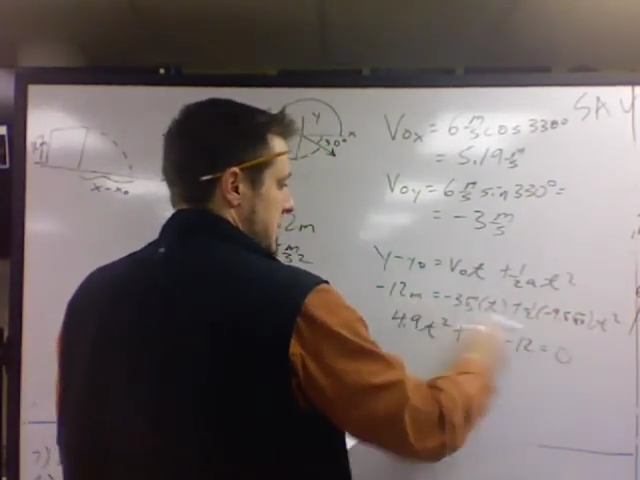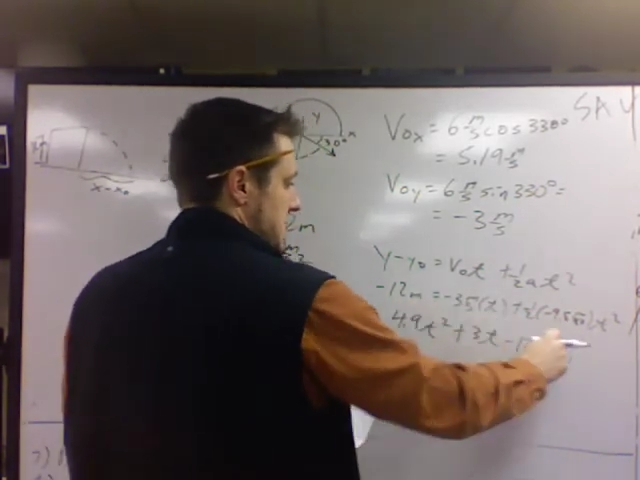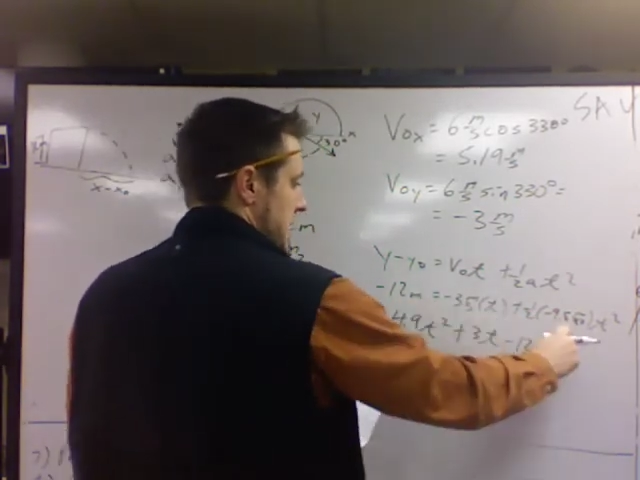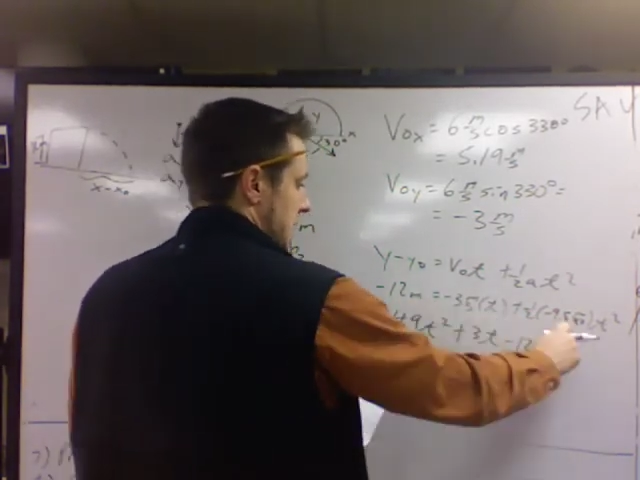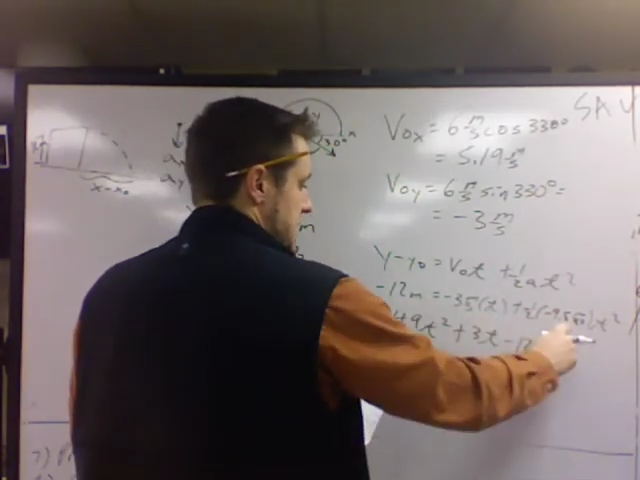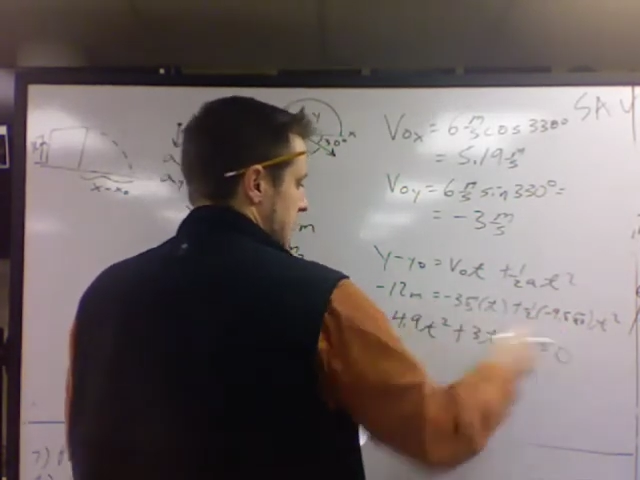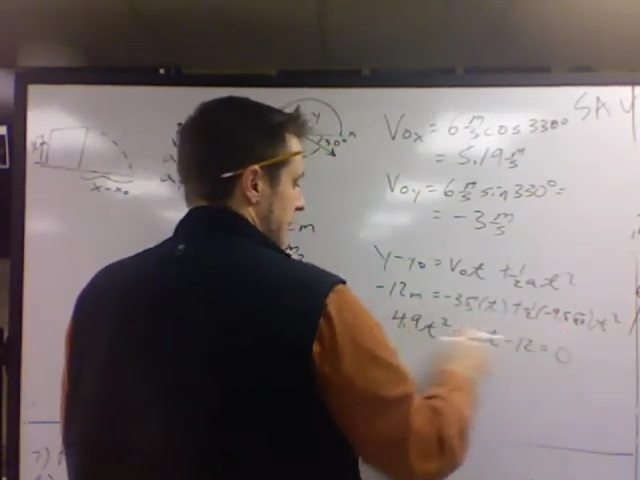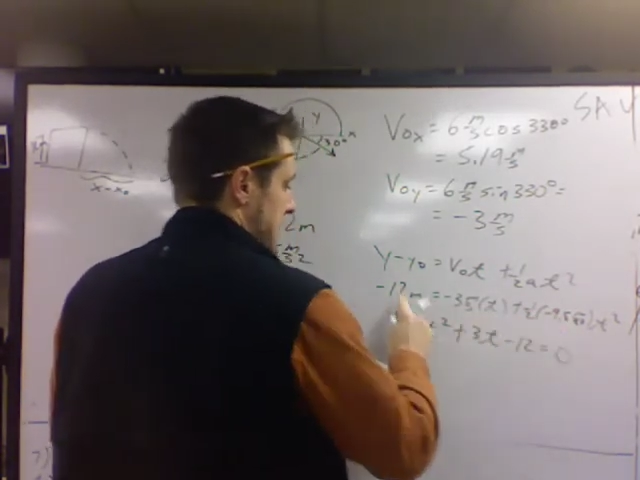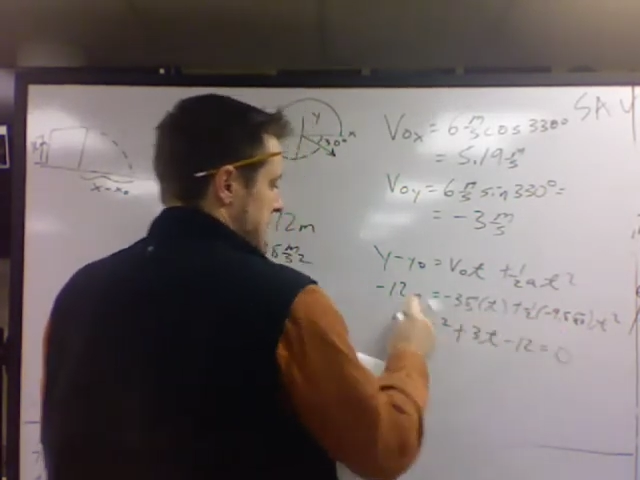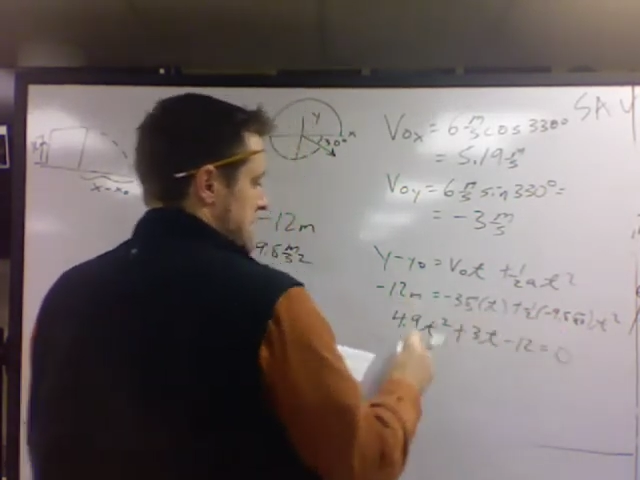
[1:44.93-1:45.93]
to both sides and
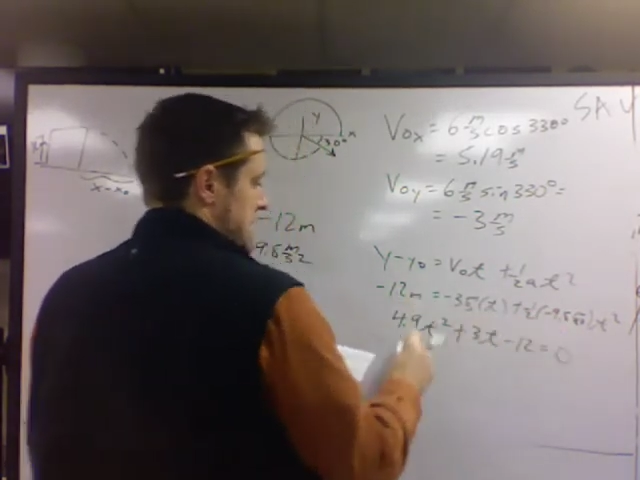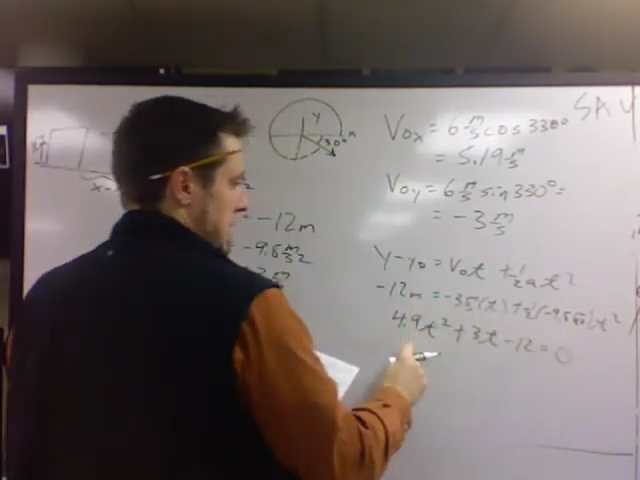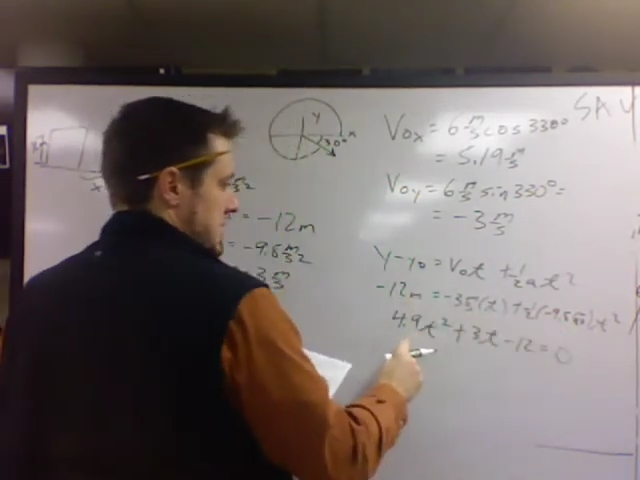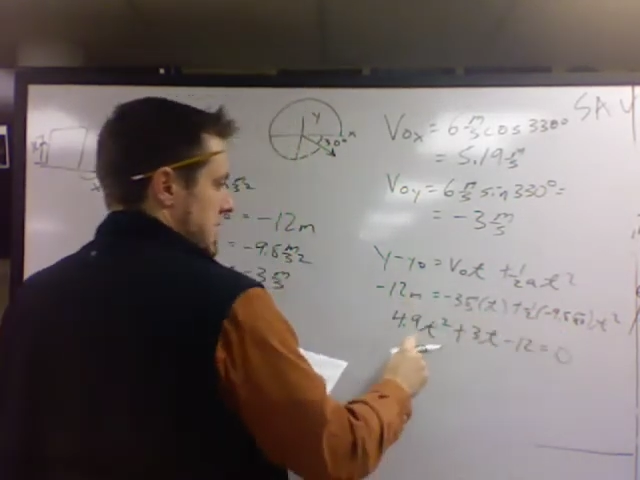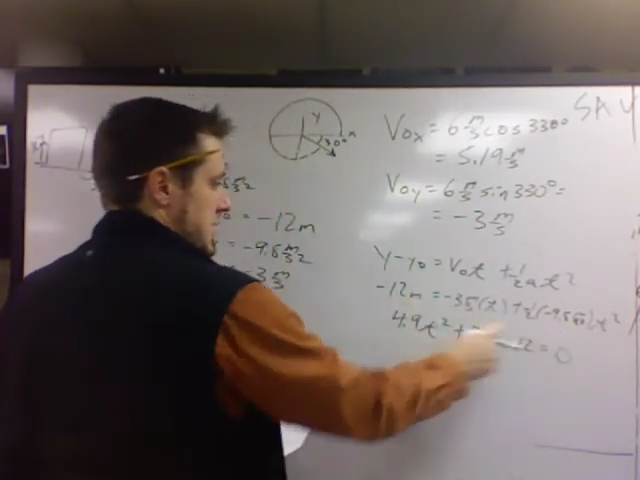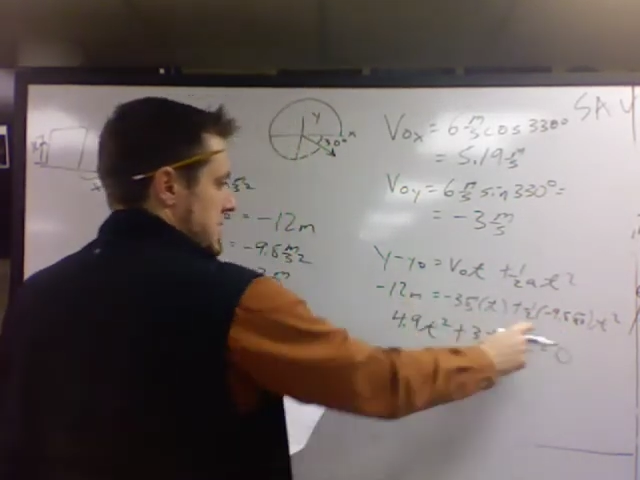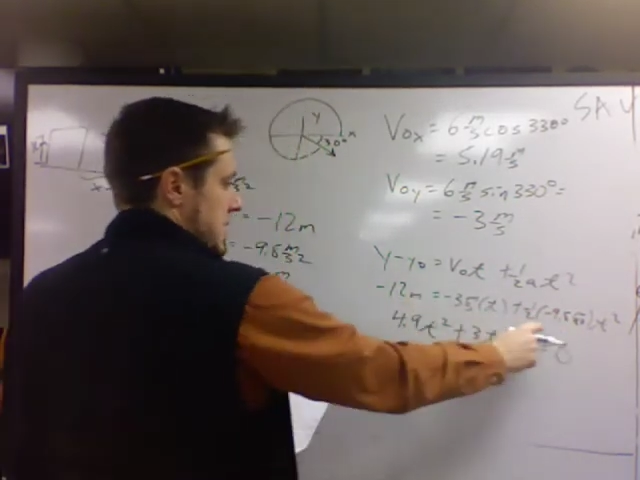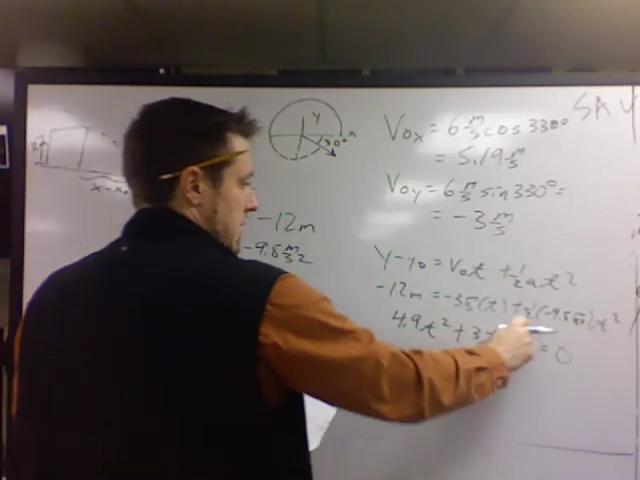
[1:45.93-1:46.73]
added this to both sides.